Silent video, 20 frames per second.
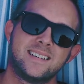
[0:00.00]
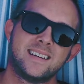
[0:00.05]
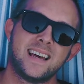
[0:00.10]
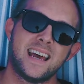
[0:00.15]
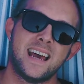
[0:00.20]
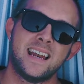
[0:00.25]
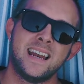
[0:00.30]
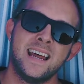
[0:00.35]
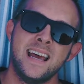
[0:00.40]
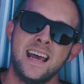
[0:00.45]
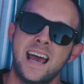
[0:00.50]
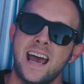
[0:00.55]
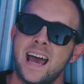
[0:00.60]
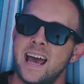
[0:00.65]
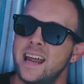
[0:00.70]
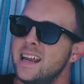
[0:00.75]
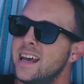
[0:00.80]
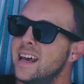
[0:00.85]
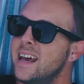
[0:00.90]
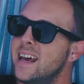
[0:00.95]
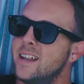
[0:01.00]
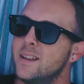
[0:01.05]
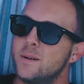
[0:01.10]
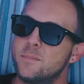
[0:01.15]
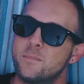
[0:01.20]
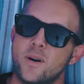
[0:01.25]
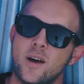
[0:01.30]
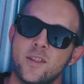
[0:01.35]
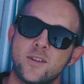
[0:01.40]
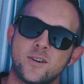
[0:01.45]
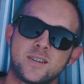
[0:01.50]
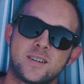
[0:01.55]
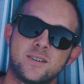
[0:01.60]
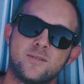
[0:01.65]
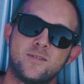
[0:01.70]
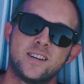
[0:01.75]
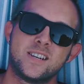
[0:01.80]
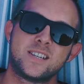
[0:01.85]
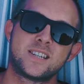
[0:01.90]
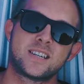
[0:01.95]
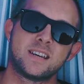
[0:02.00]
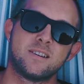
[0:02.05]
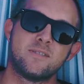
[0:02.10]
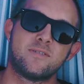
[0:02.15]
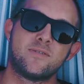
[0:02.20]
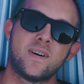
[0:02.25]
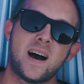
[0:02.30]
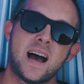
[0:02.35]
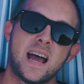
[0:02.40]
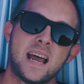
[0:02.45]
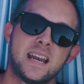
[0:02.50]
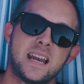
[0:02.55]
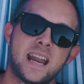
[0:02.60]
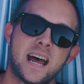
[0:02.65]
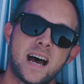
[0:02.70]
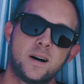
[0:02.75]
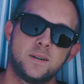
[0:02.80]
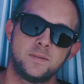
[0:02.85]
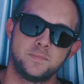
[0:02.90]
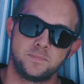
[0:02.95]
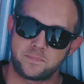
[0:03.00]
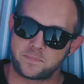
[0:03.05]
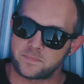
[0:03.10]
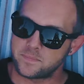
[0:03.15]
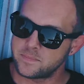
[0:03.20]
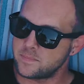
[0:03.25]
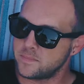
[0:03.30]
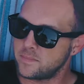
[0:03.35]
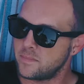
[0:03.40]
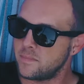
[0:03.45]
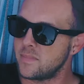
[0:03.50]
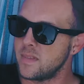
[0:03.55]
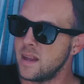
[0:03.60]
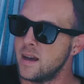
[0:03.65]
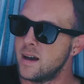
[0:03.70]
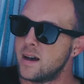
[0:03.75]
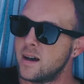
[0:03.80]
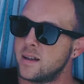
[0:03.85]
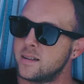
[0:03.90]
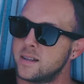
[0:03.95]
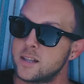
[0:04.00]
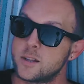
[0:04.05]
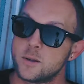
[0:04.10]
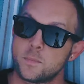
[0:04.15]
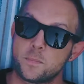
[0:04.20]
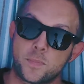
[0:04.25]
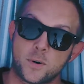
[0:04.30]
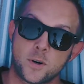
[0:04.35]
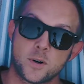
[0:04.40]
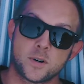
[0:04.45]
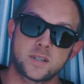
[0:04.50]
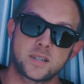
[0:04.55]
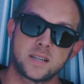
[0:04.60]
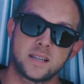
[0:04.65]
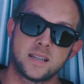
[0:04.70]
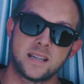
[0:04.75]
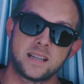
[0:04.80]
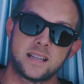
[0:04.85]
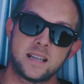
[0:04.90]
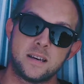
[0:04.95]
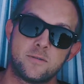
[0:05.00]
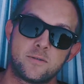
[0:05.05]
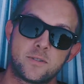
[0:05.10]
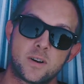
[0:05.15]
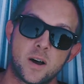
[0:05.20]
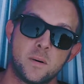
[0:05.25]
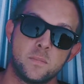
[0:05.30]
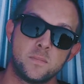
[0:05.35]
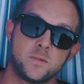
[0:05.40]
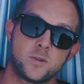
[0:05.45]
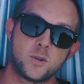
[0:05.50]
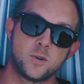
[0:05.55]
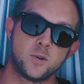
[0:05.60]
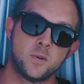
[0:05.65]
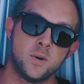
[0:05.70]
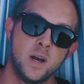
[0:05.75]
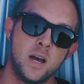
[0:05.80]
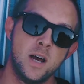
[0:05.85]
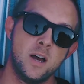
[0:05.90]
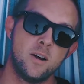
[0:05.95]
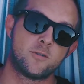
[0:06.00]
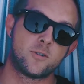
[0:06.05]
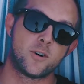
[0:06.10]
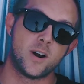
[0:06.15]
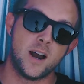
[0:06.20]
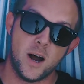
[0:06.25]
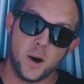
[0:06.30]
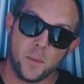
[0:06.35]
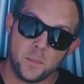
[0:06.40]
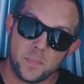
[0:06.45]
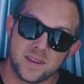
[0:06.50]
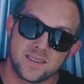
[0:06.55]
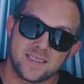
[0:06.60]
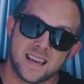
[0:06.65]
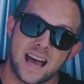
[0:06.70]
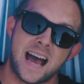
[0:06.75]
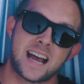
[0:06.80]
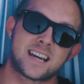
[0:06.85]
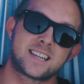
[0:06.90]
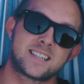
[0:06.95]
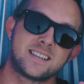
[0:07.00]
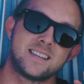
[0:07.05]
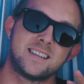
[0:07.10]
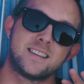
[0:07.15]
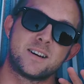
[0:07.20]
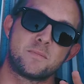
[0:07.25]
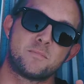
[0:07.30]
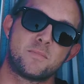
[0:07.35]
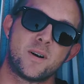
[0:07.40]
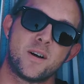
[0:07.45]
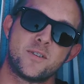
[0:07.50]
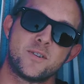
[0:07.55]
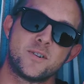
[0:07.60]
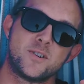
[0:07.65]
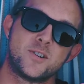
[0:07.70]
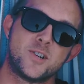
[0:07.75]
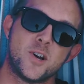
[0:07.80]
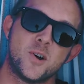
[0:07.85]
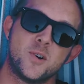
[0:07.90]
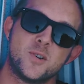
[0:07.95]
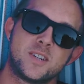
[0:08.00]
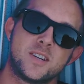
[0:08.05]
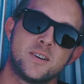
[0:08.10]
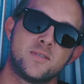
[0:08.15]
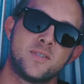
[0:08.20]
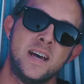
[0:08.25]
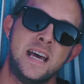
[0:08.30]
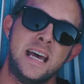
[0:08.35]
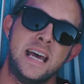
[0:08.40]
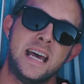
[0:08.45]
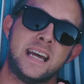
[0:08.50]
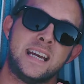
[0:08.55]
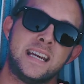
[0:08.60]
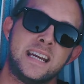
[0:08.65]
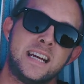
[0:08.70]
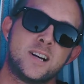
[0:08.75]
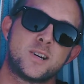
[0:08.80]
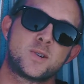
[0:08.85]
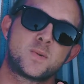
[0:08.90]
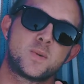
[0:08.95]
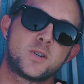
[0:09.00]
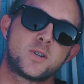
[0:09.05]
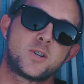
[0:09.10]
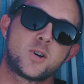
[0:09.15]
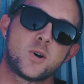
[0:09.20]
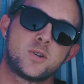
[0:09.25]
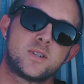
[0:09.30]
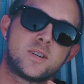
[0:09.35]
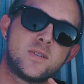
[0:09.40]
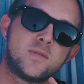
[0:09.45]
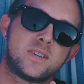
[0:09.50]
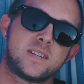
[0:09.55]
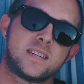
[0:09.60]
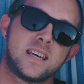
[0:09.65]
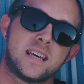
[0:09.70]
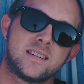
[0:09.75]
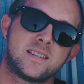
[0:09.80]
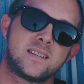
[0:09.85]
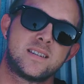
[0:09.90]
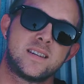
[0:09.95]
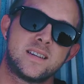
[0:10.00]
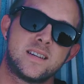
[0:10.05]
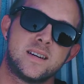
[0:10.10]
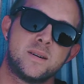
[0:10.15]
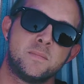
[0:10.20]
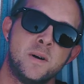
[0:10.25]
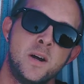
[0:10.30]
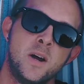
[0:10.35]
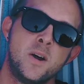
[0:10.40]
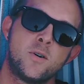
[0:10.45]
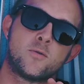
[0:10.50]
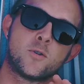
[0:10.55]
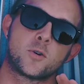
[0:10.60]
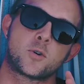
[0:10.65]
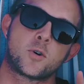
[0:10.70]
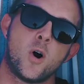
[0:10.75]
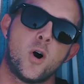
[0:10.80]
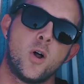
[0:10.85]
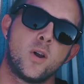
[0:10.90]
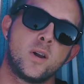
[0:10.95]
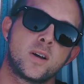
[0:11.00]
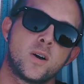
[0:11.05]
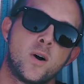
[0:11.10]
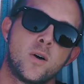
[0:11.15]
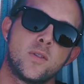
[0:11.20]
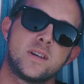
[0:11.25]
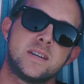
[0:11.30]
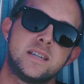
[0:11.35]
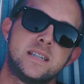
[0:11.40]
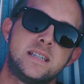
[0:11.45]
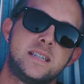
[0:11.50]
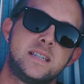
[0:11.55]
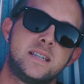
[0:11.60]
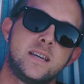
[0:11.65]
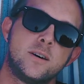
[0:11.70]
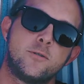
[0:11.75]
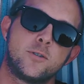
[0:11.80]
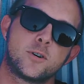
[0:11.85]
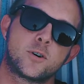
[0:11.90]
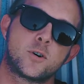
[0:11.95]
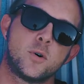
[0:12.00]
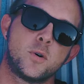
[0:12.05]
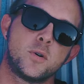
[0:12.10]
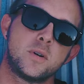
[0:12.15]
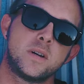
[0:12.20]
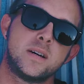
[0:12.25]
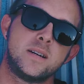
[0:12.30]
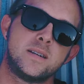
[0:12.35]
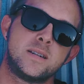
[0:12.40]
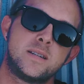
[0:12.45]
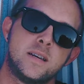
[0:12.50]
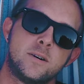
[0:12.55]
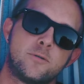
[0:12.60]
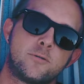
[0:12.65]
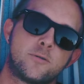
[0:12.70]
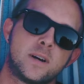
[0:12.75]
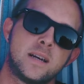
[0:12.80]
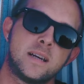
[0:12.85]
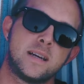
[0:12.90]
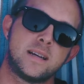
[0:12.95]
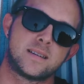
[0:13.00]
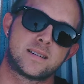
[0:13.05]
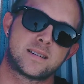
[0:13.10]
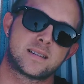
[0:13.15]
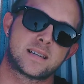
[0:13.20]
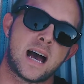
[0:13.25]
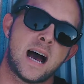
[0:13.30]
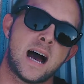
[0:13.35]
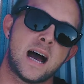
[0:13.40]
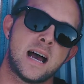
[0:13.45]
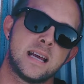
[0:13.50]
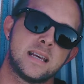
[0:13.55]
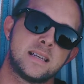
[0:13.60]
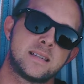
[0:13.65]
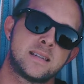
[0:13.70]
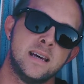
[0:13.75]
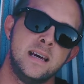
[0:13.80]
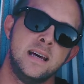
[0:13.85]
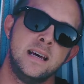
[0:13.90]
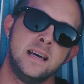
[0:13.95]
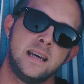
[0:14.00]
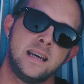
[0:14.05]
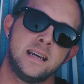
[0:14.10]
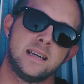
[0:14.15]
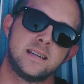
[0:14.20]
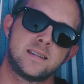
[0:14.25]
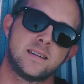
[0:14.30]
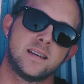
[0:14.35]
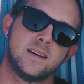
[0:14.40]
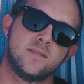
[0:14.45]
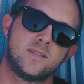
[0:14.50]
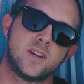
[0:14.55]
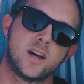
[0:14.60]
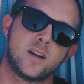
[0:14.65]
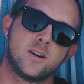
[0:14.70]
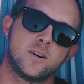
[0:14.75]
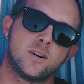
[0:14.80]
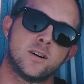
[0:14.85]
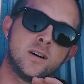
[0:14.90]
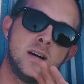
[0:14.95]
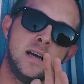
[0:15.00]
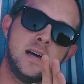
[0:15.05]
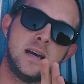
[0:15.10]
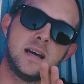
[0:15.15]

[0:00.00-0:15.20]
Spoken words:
And the brothers eventually find out that the person that they've come to for help is actually their brother Joseph. And here's what Joseph says to them, recalling all the difficult, different skies he's lived under.